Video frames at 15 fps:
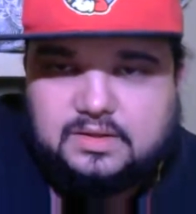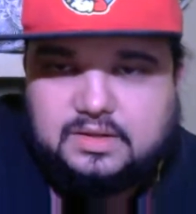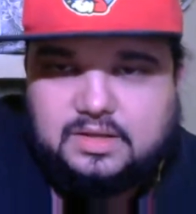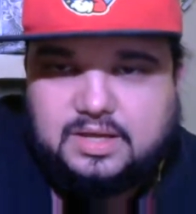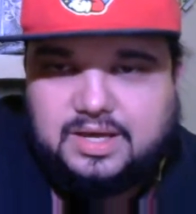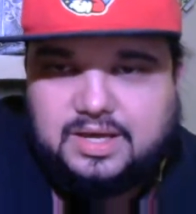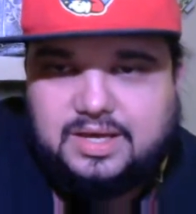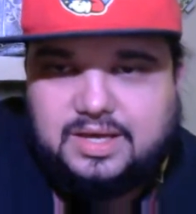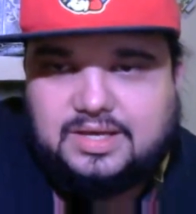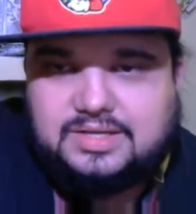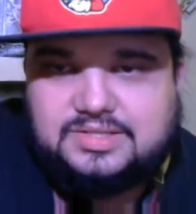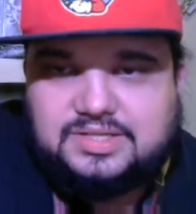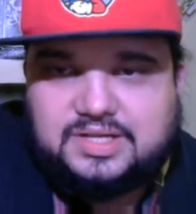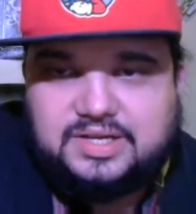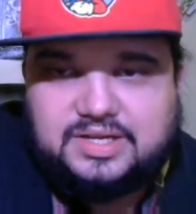Hey,
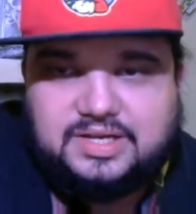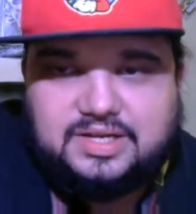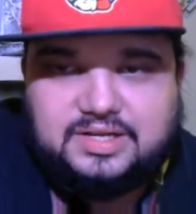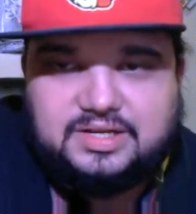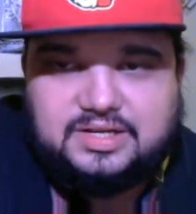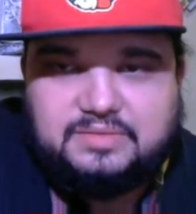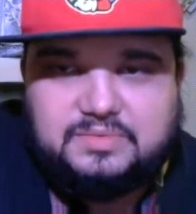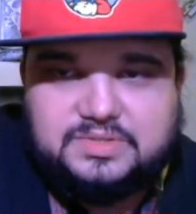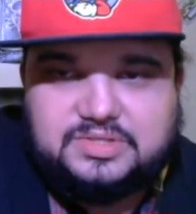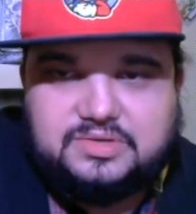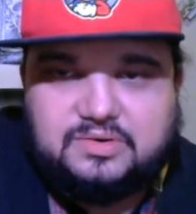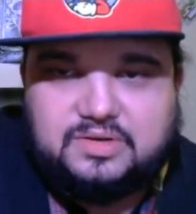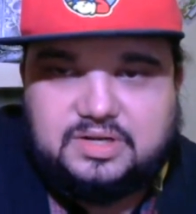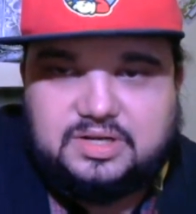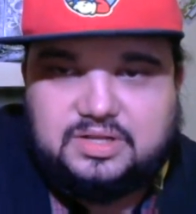Shay Kennedy, what's
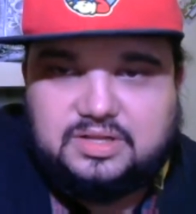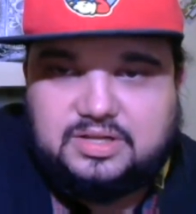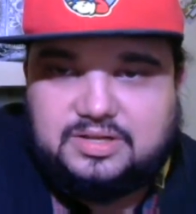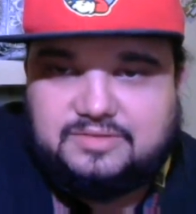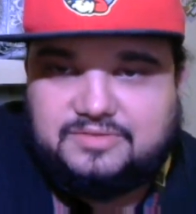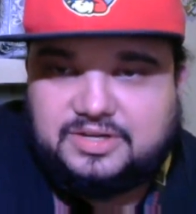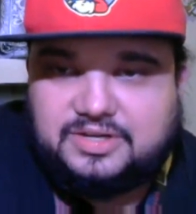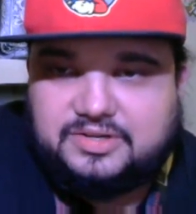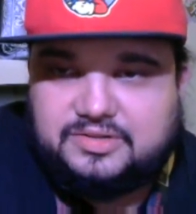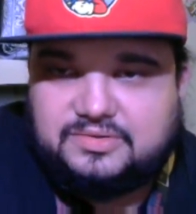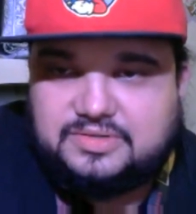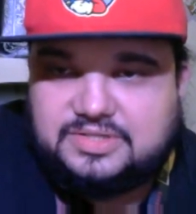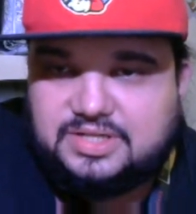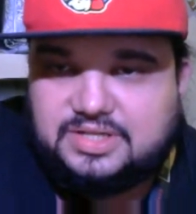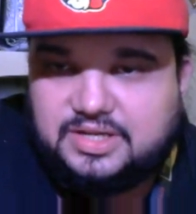going on, love? How you
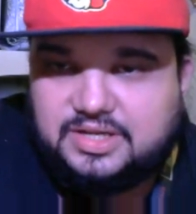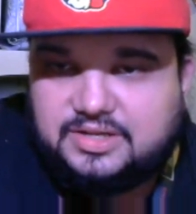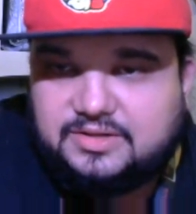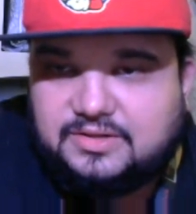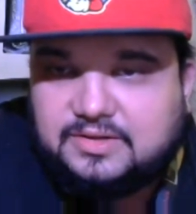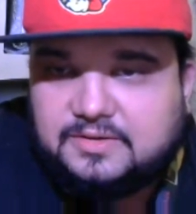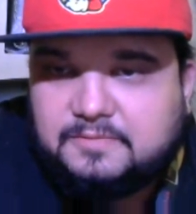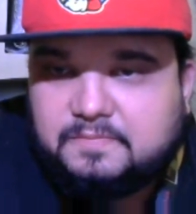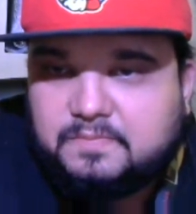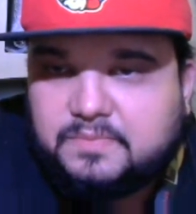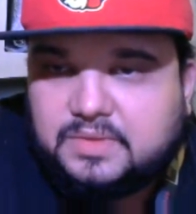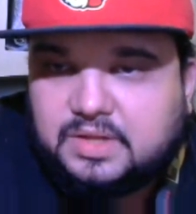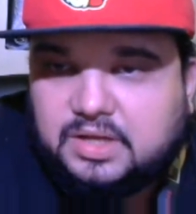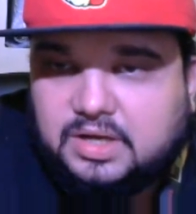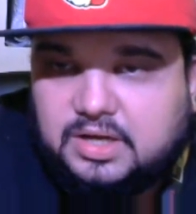doing tonight?
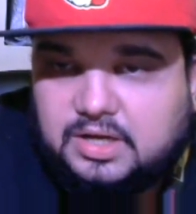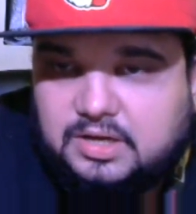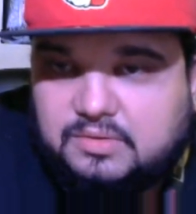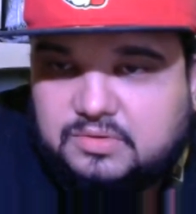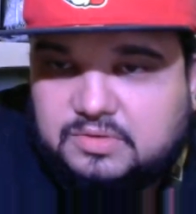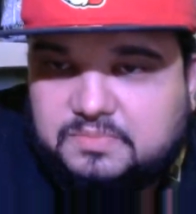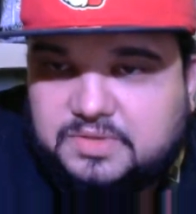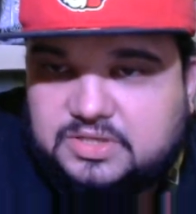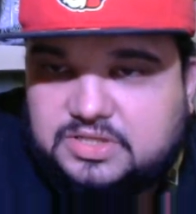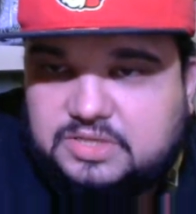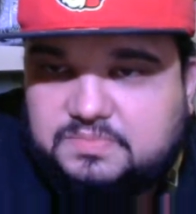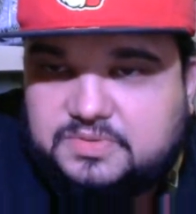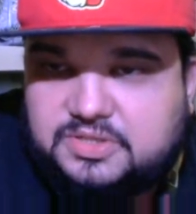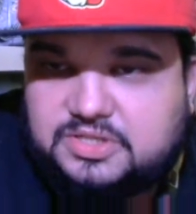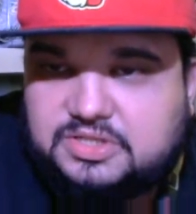Uh, would it be
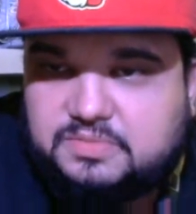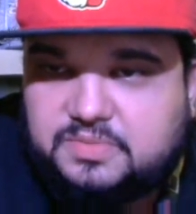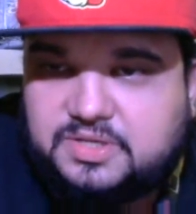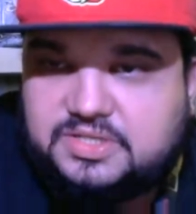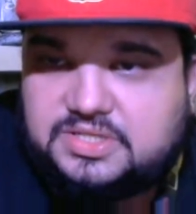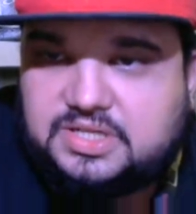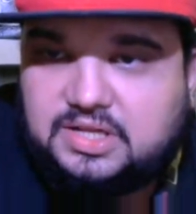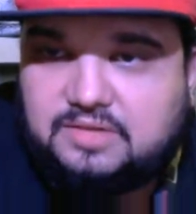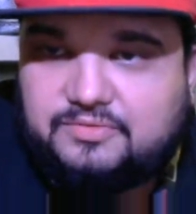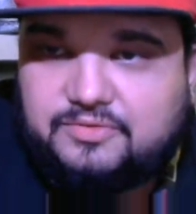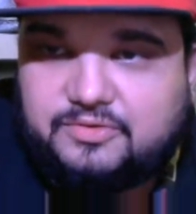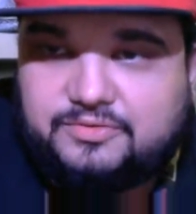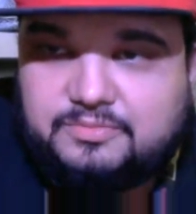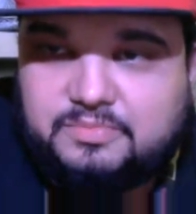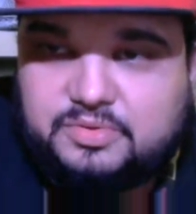cheaper just to bring
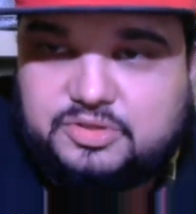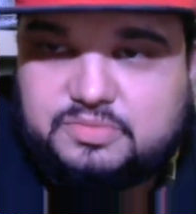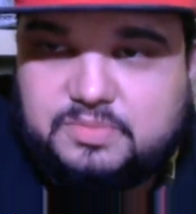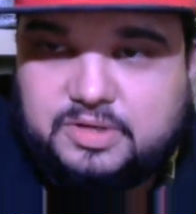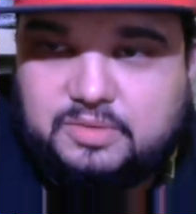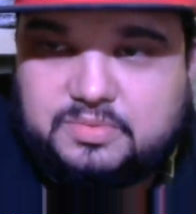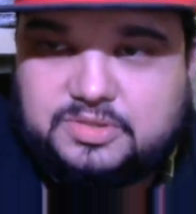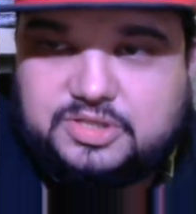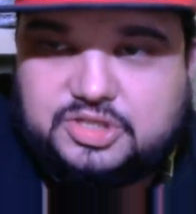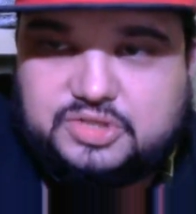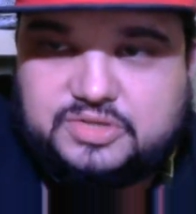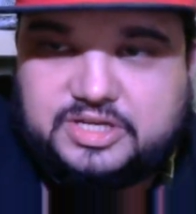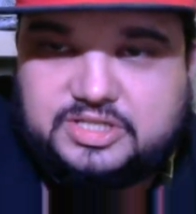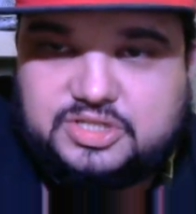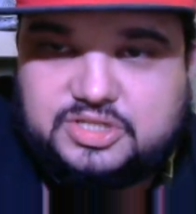Four from Boost Bell with
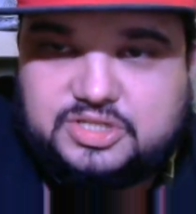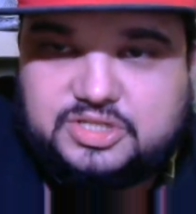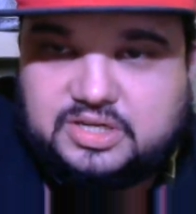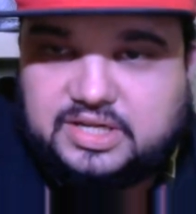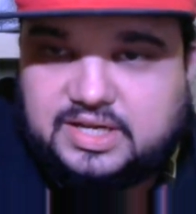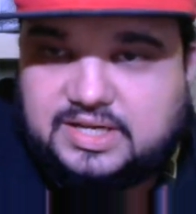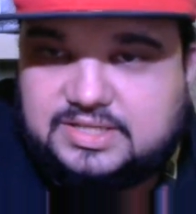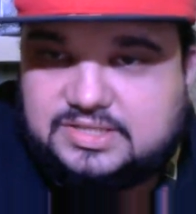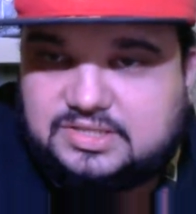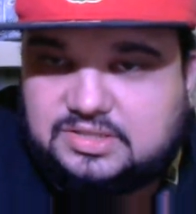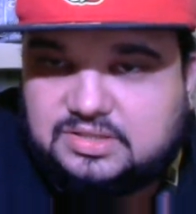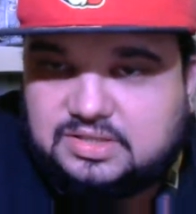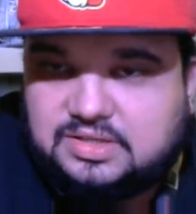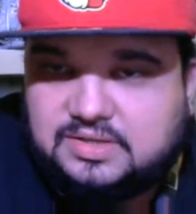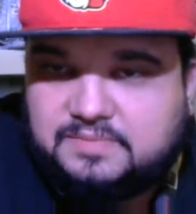Straight Talk
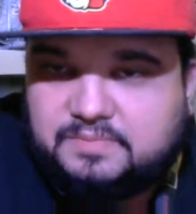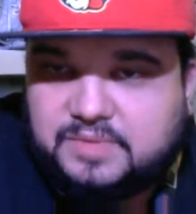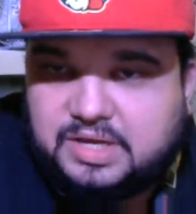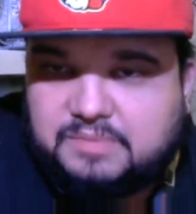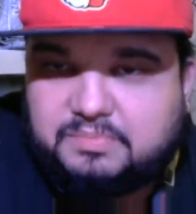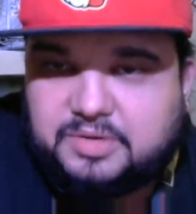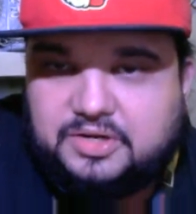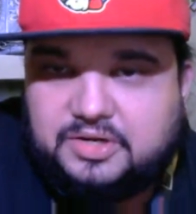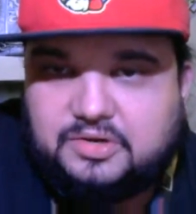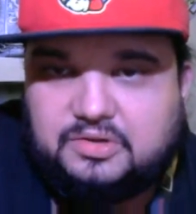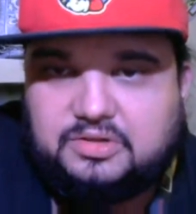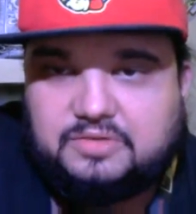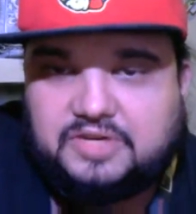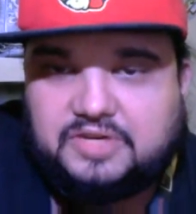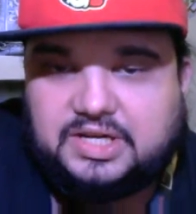as a bring your own
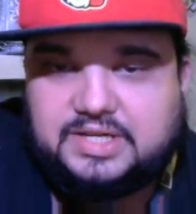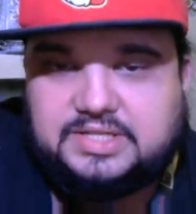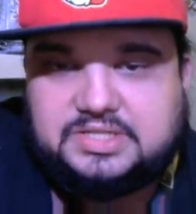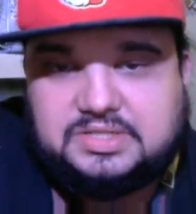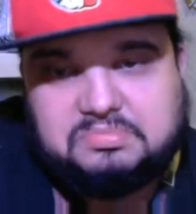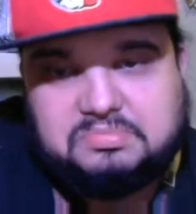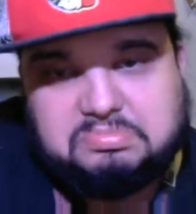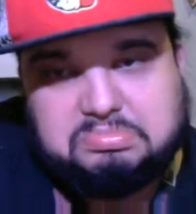device?